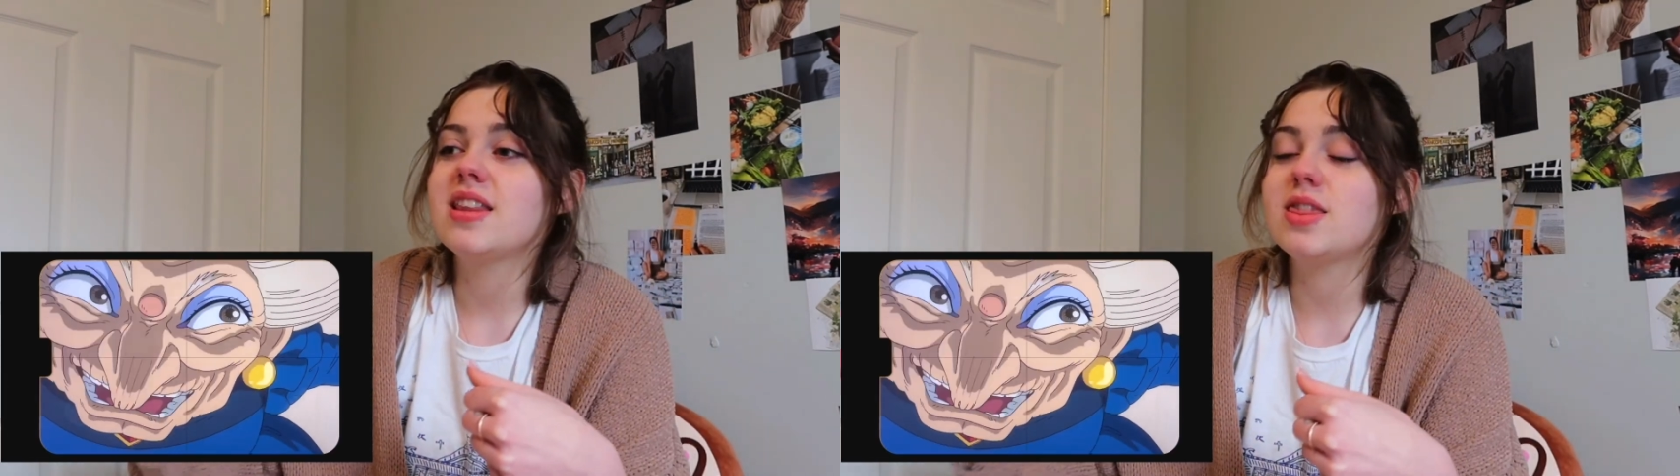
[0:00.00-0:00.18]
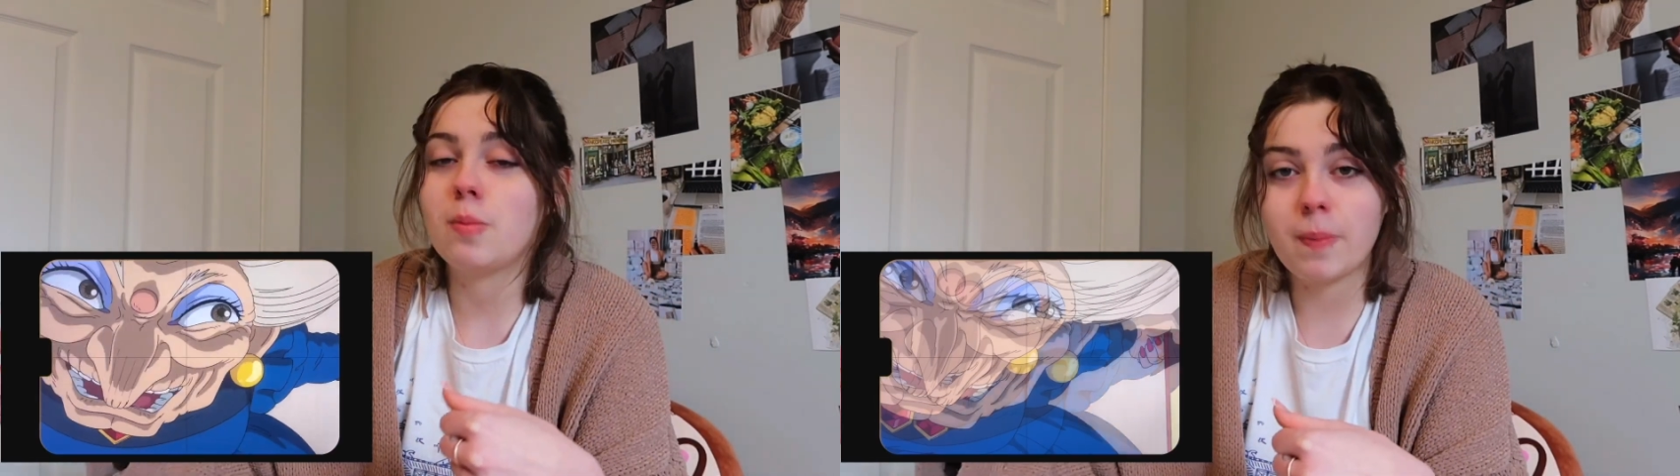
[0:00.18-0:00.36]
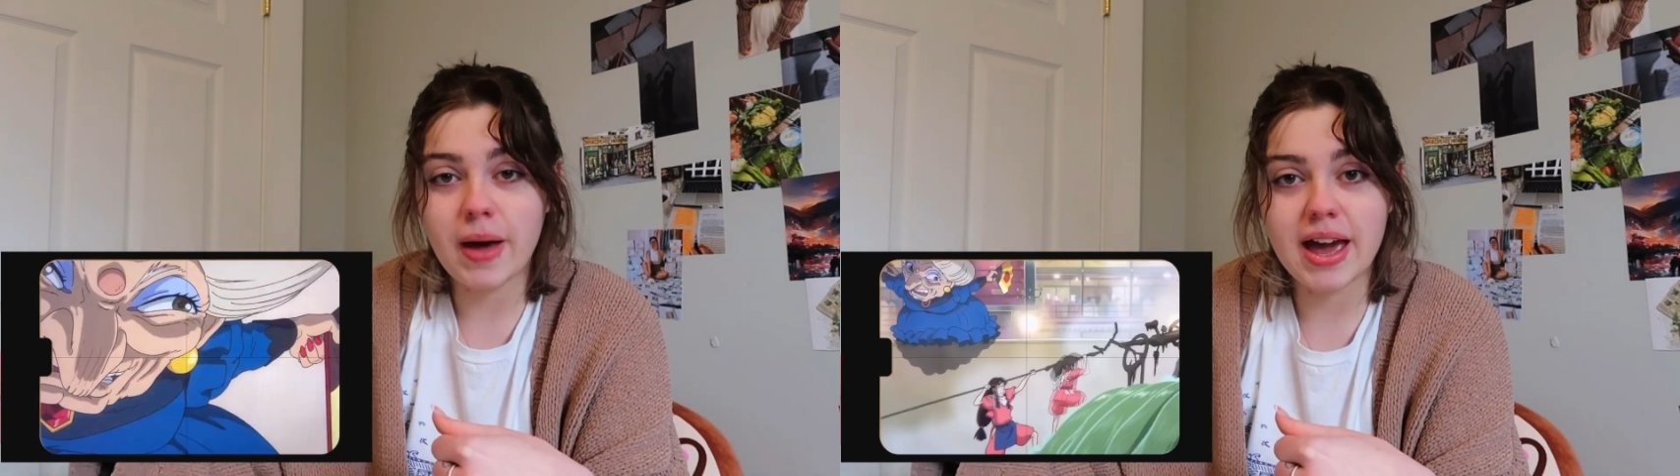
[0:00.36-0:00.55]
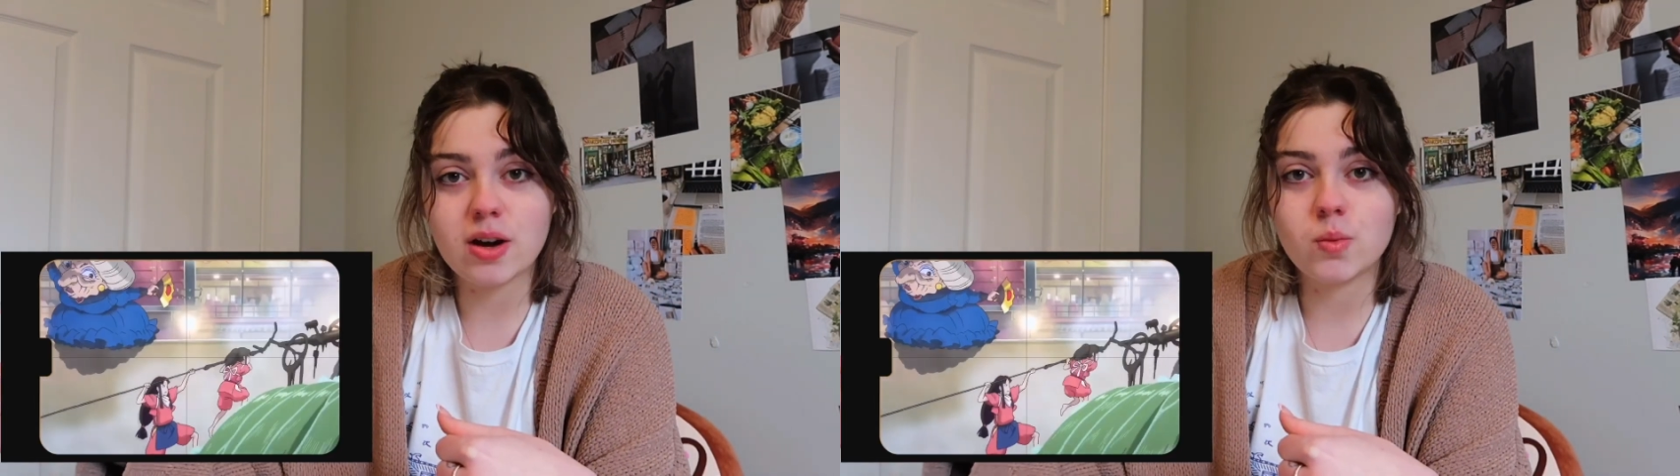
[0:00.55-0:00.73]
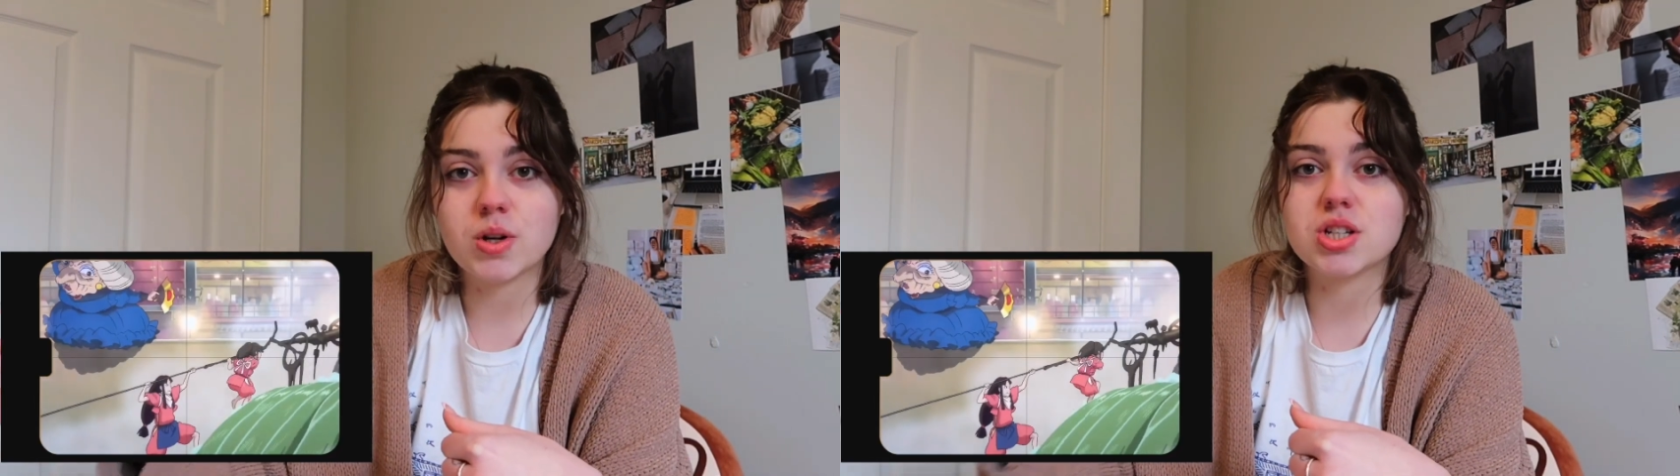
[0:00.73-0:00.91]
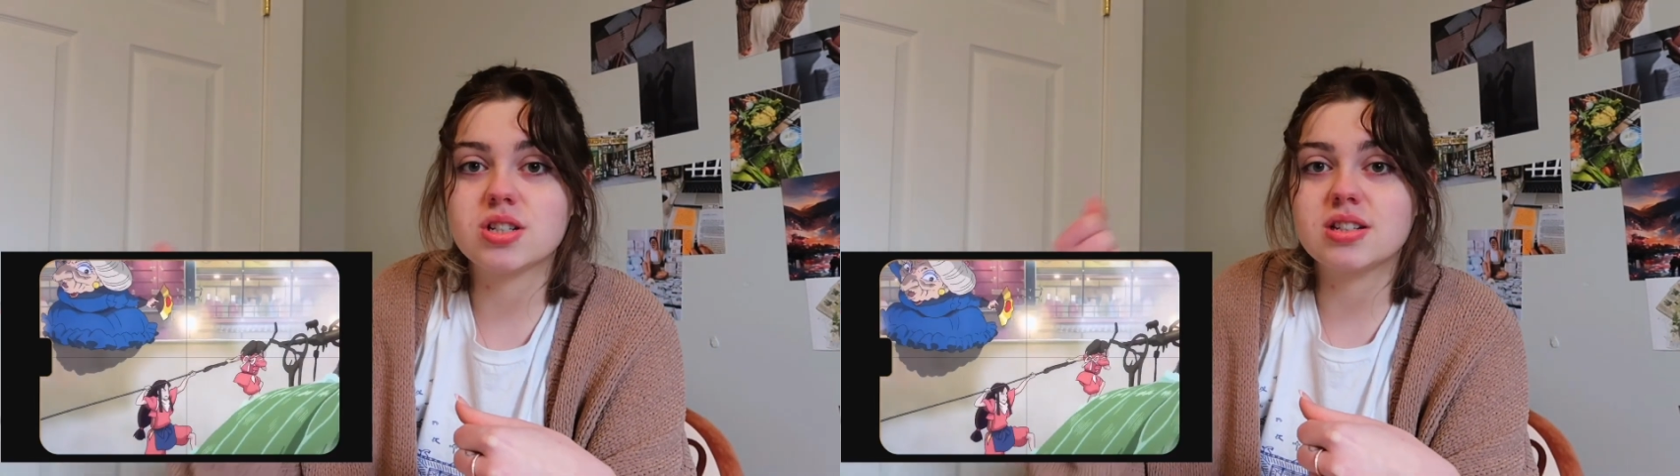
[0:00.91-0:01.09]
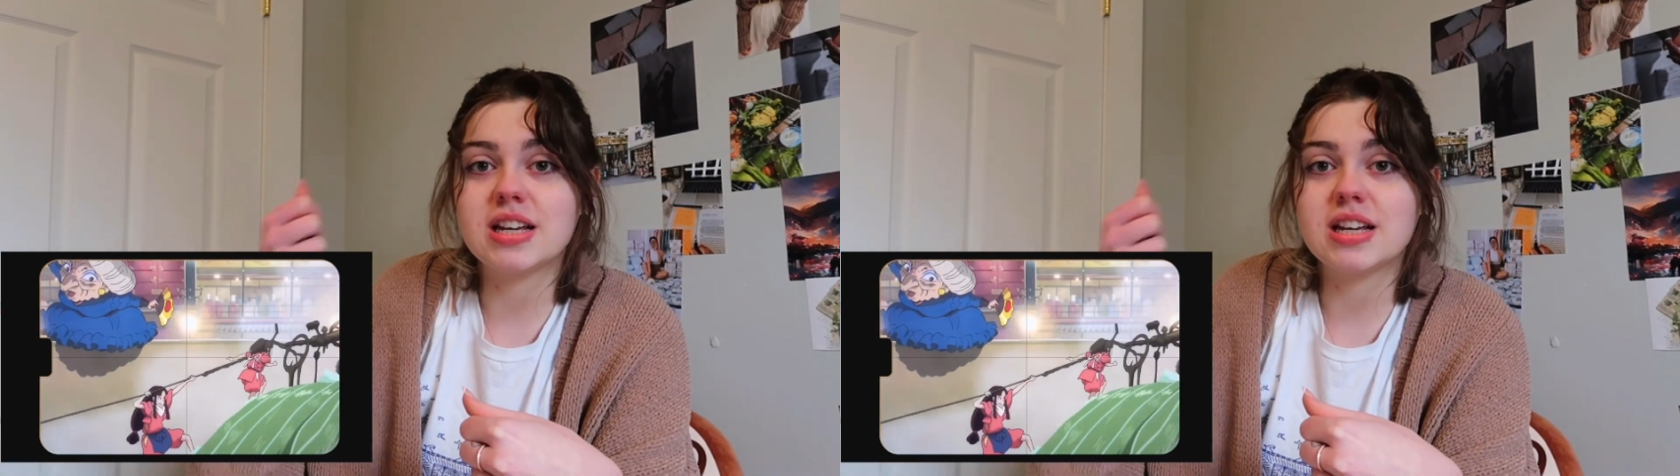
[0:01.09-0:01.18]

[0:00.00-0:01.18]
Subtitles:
the bike, which